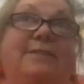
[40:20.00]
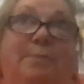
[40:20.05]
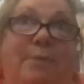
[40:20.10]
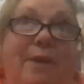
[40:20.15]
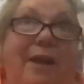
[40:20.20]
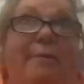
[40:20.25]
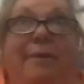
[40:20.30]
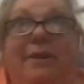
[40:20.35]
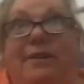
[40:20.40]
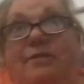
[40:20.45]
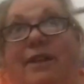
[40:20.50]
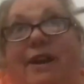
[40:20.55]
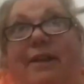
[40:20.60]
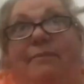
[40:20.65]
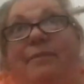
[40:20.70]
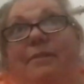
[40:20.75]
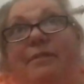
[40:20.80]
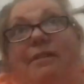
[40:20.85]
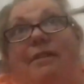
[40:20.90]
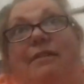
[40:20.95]
why we try
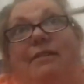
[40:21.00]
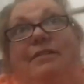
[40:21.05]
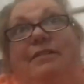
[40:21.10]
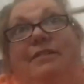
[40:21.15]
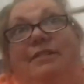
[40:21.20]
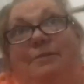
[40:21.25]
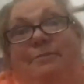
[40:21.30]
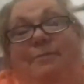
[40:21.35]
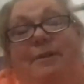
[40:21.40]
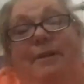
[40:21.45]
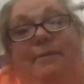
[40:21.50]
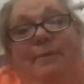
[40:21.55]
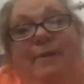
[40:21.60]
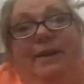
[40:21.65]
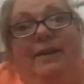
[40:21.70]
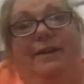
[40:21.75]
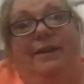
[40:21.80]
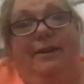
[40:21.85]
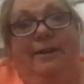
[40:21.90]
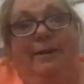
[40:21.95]
real hard to do what we
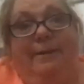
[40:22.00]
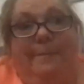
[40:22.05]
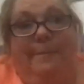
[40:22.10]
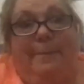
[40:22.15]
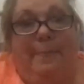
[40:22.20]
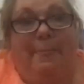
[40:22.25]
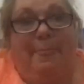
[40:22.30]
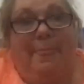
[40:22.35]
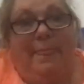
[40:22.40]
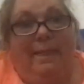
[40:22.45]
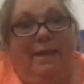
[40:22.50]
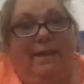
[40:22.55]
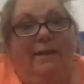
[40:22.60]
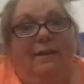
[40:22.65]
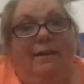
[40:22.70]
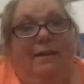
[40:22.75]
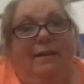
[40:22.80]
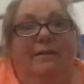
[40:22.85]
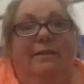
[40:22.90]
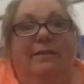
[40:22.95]
do
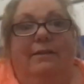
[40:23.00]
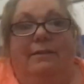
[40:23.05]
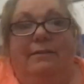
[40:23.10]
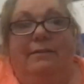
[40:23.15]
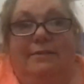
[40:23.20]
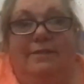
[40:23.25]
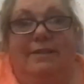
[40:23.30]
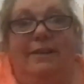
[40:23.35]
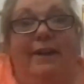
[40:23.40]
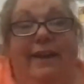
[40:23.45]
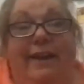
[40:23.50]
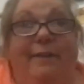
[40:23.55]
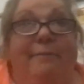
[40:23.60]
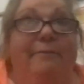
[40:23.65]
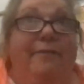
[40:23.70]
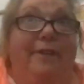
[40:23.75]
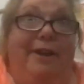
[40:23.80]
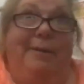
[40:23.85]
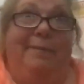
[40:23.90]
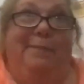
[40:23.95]
so and i'm
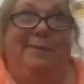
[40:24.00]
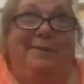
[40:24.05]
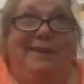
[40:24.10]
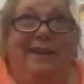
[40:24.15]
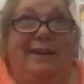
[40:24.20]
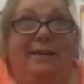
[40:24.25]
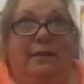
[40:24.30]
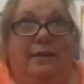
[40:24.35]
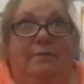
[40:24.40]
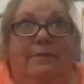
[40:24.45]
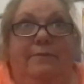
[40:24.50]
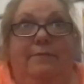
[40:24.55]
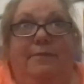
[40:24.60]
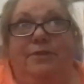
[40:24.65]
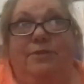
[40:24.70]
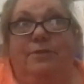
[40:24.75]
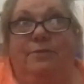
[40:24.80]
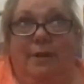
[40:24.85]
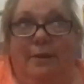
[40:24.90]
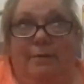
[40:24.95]
very protective of the
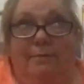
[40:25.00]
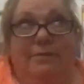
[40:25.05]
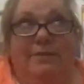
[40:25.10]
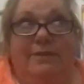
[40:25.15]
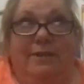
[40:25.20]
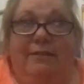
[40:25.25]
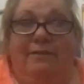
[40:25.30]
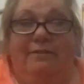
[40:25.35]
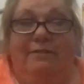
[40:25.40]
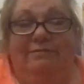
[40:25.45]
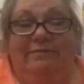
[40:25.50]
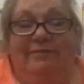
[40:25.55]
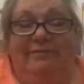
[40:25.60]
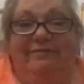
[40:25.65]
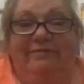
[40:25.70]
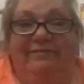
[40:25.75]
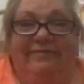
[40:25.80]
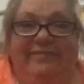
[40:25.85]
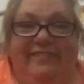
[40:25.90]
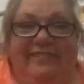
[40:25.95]
shrimp so
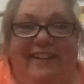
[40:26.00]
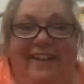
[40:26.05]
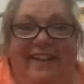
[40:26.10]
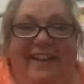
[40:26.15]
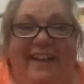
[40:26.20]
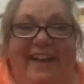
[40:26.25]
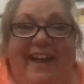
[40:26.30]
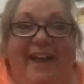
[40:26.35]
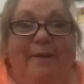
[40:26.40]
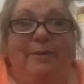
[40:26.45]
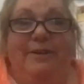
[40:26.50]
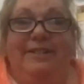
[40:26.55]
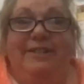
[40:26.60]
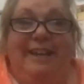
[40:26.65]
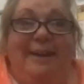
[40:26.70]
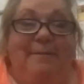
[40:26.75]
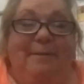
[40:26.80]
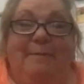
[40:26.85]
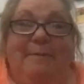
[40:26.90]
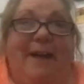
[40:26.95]
i always
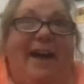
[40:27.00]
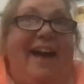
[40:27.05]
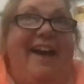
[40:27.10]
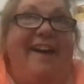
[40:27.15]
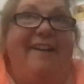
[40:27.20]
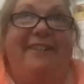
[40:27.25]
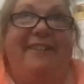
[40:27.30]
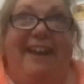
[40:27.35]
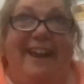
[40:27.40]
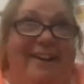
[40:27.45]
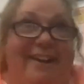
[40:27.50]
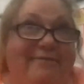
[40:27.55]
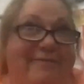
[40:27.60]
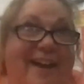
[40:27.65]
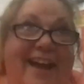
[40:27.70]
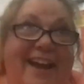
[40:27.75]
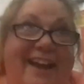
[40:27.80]
tell people i don't care if i